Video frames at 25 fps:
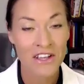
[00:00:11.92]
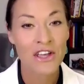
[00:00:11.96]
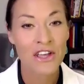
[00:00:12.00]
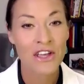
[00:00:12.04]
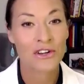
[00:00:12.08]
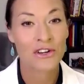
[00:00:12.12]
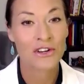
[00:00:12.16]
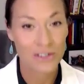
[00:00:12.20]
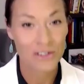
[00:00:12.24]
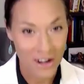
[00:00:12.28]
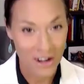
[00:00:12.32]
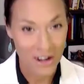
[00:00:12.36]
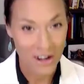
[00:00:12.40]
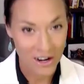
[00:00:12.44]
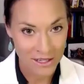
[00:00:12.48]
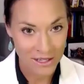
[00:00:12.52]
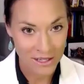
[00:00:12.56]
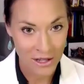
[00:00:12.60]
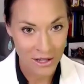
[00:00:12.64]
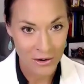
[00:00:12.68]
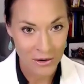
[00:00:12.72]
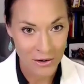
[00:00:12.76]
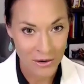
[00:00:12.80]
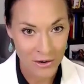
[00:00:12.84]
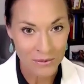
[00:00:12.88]
You're not
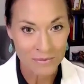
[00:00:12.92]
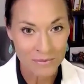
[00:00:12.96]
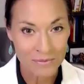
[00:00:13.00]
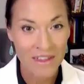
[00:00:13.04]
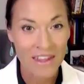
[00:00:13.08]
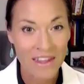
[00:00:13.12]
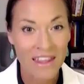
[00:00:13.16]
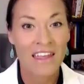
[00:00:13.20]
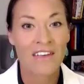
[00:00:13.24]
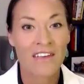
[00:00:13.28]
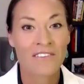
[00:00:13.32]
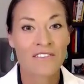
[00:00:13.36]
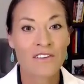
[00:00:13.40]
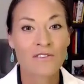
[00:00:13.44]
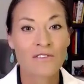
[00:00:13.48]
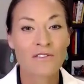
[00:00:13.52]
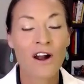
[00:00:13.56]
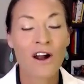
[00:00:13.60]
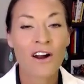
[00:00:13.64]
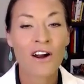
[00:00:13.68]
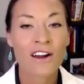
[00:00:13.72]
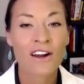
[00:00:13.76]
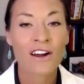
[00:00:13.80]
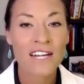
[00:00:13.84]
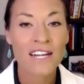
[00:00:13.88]
alone. If you've
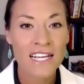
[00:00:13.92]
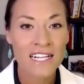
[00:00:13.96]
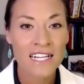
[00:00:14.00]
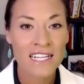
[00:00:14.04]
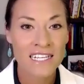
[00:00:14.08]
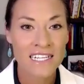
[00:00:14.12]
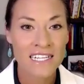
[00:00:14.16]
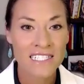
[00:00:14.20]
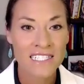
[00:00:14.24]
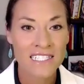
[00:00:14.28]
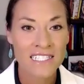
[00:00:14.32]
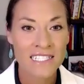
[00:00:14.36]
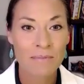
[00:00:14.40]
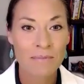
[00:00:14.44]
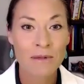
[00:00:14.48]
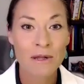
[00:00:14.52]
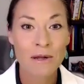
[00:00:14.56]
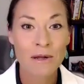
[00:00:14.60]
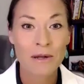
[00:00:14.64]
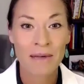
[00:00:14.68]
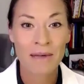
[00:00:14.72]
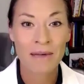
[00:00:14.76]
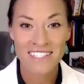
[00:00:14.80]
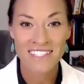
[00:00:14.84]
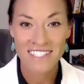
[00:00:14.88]
already cleaned up your
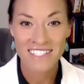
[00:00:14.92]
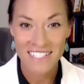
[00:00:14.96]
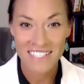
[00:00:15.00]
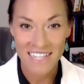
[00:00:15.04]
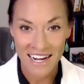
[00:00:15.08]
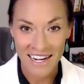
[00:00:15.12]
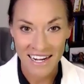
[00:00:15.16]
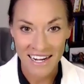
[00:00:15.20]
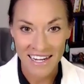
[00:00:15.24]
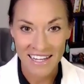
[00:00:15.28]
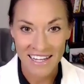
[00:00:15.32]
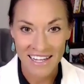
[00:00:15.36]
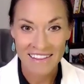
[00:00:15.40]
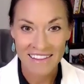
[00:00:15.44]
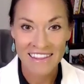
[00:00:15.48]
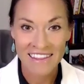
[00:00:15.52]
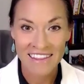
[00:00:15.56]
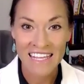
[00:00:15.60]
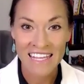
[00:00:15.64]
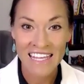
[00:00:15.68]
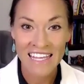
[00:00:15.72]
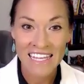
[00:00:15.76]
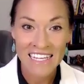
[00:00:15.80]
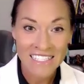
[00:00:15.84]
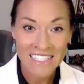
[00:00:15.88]
pet's diet,
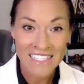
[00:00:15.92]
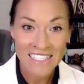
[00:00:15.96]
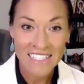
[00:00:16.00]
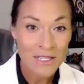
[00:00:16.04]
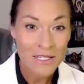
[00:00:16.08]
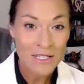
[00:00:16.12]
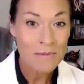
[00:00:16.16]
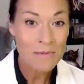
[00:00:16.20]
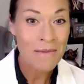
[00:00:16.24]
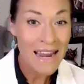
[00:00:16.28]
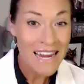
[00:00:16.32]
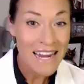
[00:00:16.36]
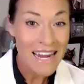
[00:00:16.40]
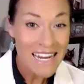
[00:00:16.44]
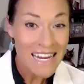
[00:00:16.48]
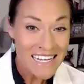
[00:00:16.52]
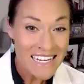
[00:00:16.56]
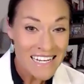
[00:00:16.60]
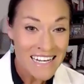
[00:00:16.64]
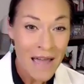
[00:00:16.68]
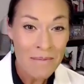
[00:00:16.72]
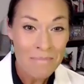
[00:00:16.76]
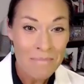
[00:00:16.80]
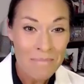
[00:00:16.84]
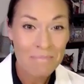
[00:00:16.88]
the answer might
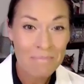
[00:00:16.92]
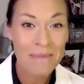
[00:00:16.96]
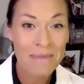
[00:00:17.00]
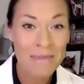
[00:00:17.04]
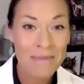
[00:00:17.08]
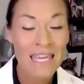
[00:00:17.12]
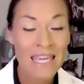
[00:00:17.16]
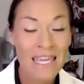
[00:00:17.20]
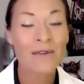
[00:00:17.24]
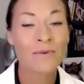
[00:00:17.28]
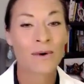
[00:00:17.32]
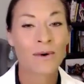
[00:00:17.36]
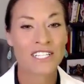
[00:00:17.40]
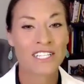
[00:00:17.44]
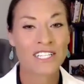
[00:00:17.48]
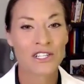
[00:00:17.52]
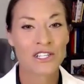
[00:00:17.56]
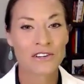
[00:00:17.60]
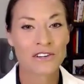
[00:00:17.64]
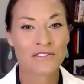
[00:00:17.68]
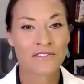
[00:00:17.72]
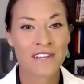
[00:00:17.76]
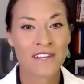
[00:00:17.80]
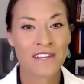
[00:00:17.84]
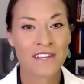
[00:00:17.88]
not be what
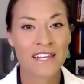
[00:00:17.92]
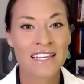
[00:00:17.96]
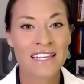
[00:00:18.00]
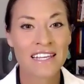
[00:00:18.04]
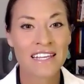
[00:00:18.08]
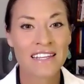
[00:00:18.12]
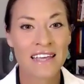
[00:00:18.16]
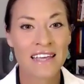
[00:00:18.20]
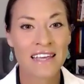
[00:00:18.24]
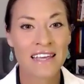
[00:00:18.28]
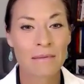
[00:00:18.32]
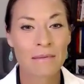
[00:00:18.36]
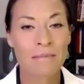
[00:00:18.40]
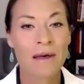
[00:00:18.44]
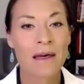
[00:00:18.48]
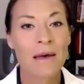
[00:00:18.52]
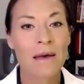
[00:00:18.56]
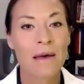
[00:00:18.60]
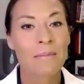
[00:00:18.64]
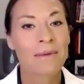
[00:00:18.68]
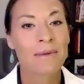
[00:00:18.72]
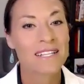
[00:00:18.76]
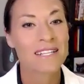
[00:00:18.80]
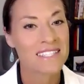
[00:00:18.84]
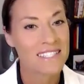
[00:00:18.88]
you're feeding them,
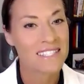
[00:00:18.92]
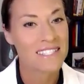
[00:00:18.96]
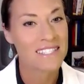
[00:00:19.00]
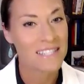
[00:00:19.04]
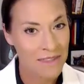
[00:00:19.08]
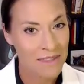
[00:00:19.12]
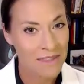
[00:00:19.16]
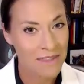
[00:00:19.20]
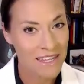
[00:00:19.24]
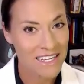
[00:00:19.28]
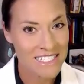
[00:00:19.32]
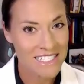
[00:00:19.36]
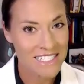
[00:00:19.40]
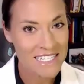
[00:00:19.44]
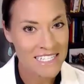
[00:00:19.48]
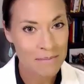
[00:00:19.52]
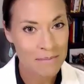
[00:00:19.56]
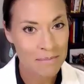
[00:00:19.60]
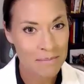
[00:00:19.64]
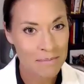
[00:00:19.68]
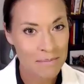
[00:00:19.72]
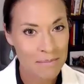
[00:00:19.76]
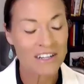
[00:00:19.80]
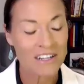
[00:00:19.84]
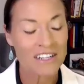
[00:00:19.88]
but something
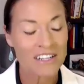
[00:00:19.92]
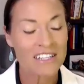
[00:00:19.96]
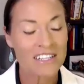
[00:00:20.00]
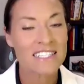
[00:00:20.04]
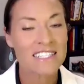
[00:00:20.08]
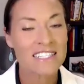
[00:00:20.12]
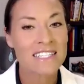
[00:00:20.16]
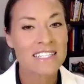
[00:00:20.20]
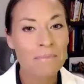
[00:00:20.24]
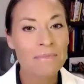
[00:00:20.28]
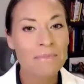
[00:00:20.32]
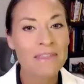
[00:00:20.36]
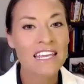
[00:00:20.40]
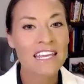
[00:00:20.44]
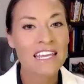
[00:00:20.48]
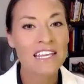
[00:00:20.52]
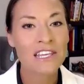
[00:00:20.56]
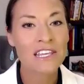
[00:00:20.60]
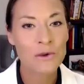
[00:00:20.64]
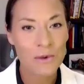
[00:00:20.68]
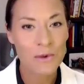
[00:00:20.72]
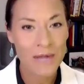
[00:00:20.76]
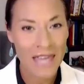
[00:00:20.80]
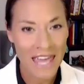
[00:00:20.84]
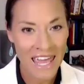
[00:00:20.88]
deeper, something
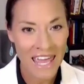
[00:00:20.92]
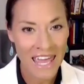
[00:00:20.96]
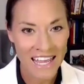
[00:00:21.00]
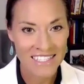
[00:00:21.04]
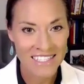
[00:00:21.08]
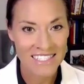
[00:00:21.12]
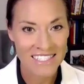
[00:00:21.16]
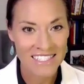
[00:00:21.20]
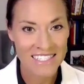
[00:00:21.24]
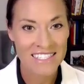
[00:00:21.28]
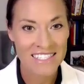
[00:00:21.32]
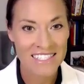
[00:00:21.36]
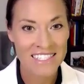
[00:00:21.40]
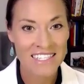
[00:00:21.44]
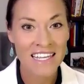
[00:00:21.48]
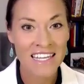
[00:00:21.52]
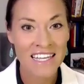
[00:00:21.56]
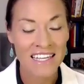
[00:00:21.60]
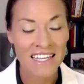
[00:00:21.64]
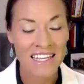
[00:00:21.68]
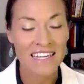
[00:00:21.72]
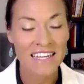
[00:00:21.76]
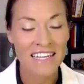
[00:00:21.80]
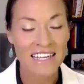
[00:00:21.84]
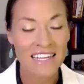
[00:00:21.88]
you can't
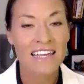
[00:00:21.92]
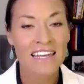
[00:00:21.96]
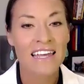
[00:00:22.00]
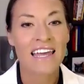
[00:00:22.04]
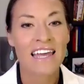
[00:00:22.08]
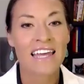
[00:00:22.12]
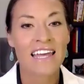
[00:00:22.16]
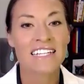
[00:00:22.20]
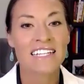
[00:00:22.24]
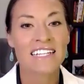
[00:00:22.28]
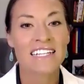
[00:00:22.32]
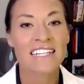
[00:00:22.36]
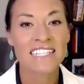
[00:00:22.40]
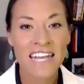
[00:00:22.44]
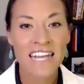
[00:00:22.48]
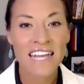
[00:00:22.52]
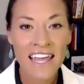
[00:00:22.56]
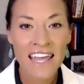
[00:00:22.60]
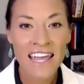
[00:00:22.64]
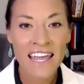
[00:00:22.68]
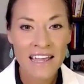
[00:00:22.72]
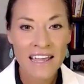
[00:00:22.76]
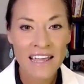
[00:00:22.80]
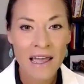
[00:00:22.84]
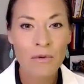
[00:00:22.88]
see. And
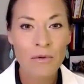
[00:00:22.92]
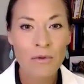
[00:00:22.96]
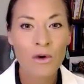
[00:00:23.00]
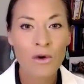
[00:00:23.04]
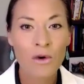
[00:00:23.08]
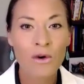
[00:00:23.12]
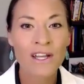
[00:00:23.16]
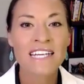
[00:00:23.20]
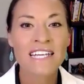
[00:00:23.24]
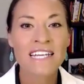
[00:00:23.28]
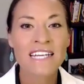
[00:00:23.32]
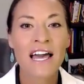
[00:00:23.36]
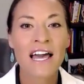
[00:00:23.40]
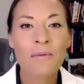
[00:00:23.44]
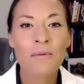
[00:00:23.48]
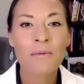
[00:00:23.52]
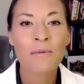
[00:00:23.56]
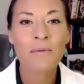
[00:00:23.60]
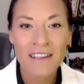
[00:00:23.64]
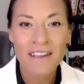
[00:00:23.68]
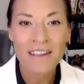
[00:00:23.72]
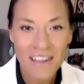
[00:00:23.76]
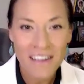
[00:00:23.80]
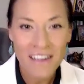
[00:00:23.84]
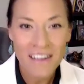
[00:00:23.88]
today, I'm going to help
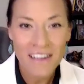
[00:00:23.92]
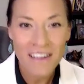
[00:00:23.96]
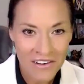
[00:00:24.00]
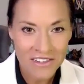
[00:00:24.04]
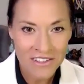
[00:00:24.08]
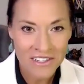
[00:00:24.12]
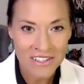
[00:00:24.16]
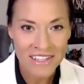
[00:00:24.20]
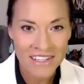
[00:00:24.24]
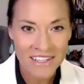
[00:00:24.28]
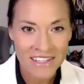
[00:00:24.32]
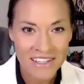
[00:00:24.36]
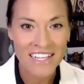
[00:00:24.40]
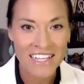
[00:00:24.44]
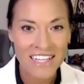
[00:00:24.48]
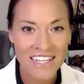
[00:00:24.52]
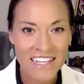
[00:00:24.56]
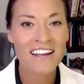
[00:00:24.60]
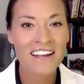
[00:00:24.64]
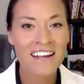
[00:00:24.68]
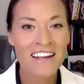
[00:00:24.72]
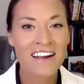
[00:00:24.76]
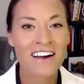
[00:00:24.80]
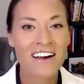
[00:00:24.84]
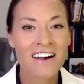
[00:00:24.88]
uncover the
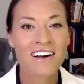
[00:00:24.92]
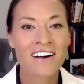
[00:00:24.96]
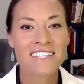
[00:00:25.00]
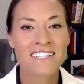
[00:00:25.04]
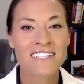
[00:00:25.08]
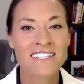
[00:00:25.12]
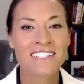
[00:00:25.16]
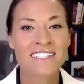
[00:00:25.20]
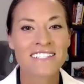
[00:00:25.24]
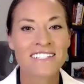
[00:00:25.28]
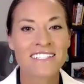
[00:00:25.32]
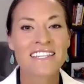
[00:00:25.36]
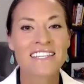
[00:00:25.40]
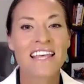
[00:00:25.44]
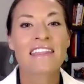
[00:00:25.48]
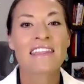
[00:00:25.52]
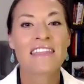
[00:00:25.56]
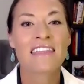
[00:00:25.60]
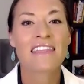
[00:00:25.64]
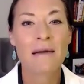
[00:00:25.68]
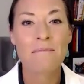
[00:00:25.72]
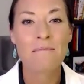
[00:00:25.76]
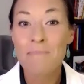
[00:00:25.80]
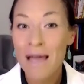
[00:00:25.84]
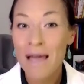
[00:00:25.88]
hidden causes
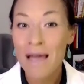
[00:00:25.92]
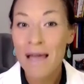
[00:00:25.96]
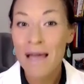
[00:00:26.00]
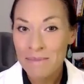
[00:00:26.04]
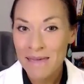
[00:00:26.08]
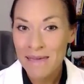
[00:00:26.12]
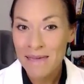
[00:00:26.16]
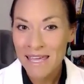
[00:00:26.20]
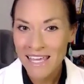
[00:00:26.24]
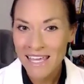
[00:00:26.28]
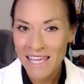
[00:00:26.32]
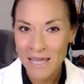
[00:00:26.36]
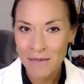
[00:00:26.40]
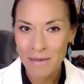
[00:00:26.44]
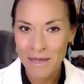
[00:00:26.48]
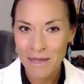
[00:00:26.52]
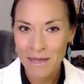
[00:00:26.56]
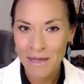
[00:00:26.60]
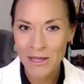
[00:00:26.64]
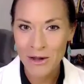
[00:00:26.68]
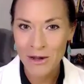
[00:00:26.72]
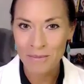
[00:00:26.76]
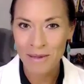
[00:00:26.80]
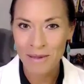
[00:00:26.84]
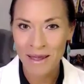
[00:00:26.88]
that might be keeping
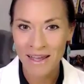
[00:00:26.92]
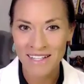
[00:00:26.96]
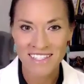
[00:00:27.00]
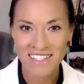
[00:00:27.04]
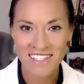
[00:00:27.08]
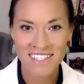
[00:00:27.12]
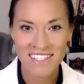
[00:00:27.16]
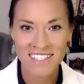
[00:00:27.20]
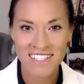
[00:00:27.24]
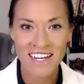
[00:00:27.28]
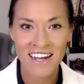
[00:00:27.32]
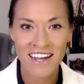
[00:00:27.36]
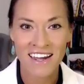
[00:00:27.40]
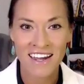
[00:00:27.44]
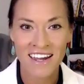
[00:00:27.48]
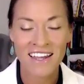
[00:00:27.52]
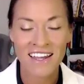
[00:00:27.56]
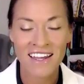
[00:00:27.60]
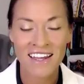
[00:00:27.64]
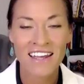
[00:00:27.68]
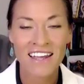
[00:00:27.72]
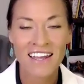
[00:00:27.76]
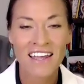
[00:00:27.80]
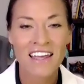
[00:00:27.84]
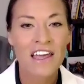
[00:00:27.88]
your pet
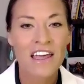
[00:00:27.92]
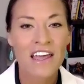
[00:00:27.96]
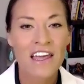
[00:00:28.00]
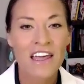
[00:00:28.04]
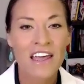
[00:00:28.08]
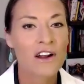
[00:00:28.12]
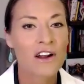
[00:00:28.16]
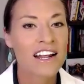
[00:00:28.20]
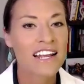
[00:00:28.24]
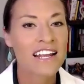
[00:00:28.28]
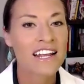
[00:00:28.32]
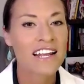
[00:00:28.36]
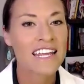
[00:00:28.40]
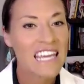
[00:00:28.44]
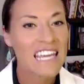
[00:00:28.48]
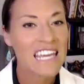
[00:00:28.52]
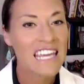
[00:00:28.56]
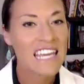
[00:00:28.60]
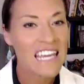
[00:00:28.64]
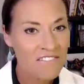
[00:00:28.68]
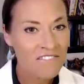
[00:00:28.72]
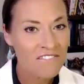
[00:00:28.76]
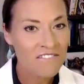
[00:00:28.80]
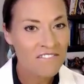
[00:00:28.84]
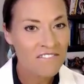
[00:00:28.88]
stuck. There are
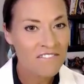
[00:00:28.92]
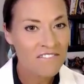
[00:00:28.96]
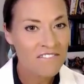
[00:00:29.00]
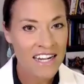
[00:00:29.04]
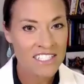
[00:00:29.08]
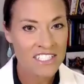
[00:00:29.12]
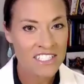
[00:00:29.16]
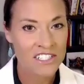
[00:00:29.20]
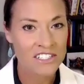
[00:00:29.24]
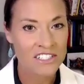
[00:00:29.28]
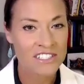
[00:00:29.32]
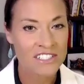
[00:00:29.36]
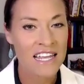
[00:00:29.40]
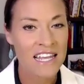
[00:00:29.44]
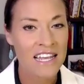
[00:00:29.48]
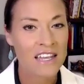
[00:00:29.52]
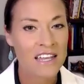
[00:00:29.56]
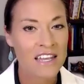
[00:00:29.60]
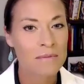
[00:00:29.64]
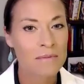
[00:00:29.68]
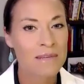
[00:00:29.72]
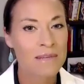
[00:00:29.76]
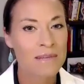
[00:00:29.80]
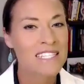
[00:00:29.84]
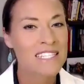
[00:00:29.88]
key factors that
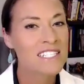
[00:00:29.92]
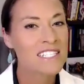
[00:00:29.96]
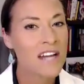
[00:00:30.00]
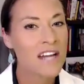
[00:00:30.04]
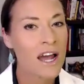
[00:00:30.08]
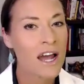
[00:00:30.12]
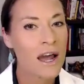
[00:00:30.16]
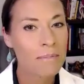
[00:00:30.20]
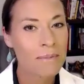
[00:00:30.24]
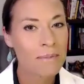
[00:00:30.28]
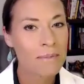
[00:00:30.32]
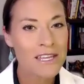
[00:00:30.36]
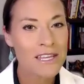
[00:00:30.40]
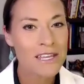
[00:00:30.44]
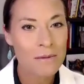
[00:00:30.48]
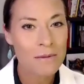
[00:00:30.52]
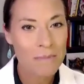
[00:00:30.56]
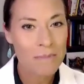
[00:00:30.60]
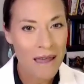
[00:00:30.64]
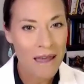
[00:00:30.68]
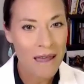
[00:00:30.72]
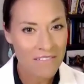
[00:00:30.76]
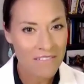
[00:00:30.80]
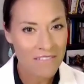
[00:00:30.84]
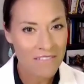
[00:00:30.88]
could be stopping your
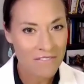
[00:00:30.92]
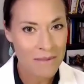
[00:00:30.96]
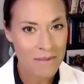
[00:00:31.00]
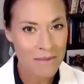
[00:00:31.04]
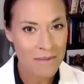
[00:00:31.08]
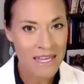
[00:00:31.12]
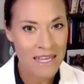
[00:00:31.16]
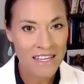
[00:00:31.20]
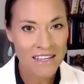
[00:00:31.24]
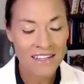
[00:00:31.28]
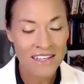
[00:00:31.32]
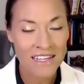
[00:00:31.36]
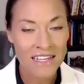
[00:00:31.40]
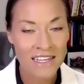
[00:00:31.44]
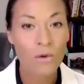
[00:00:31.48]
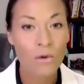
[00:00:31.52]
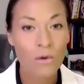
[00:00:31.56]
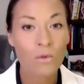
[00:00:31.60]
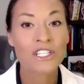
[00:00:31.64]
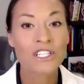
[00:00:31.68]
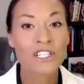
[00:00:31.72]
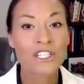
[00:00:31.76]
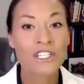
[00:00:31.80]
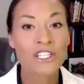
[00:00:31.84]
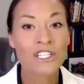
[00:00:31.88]
pet from healing,
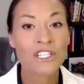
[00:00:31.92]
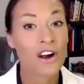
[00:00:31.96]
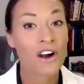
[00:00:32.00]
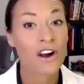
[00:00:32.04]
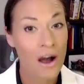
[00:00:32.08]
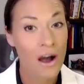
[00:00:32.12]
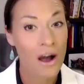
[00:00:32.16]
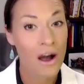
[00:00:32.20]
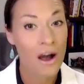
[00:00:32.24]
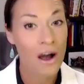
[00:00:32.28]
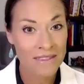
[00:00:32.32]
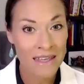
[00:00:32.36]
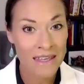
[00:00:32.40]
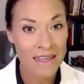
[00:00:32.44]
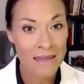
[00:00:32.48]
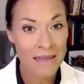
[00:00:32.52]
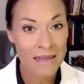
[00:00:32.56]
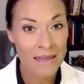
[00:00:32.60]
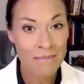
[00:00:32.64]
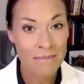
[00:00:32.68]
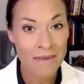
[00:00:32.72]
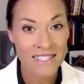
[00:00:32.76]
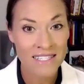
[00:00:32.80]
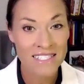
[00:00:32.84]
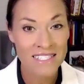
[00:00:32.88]
which are commonly
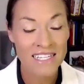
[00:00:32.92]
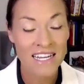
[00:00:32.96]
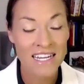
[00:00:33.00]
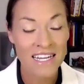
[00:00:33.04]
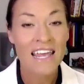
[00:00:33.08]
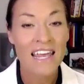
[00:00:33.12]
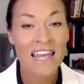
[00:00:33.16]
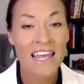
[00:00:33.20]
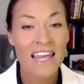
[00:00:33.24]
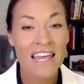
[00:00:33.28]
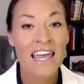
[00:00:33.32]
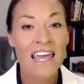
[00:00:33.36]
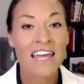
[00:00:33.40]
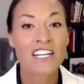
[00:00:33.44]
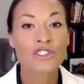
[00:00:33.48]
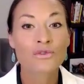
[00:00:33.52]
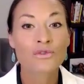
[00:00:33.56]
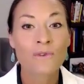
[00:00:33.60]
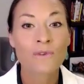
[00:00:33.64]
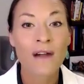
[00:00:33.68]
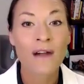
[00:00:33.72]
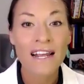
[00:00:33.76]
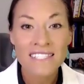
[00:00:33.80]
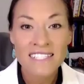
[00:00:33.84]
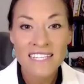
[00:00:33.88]
missed, and
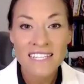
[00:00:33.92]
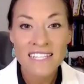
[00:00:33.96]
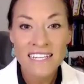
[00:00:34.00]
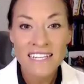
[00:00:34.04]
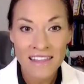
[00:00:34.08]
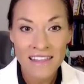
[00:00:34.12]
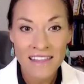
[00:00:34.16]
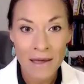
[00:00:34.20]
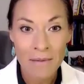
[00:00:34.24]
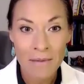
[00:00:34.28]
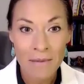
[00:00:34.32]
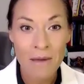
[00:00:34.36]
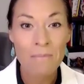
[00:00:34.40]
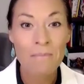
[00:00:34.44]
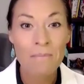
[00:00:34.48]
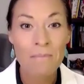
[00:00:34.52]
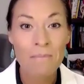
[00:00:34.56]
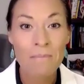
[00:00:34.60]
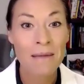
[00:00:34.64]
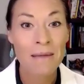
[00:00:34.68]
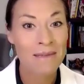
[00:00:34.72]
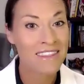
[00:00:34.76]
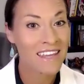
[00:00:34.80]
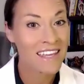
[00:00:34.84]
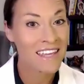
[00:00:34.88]
addressing them
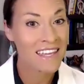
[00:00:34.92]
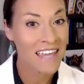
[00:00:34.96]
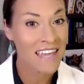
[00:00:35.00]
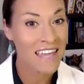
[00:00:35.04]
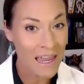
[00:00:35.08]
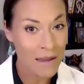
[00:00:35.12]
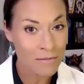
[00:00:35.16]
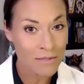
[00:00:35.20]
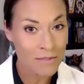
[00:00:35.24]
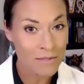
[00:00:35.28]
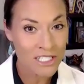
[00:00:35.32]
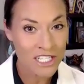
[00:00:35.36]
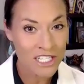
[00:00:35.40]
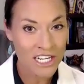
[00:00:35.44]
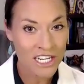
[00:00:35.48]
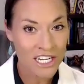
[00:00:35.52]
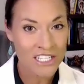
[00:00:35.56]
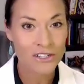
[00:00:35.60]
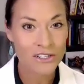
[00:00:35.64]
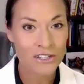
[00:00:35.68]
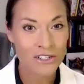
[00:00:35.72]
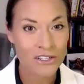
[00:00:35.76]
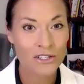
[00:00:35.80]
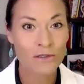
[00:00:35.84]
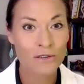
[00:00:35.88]
might be the game
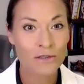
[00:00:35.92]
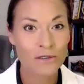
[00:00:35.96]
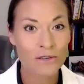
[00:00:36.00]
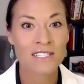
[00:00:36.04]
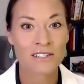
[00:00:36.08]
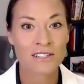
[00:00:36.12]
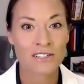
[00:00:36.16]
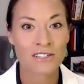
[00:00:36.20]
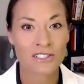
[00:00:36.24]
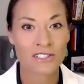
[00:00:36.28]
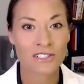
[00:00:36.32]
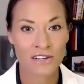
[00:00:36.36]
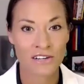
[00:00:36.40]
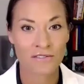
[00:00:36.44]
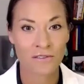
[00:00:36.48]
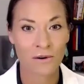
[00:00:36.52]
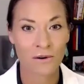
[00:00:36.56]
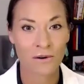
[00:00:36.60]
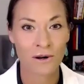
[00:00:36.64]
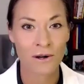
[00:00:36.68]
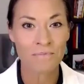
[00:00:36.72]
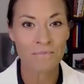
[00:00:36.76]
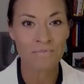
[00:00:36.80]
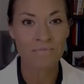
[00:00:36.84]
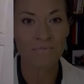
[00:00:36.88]
changer you've been searching
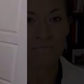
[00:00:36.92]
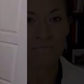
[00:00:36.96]
for.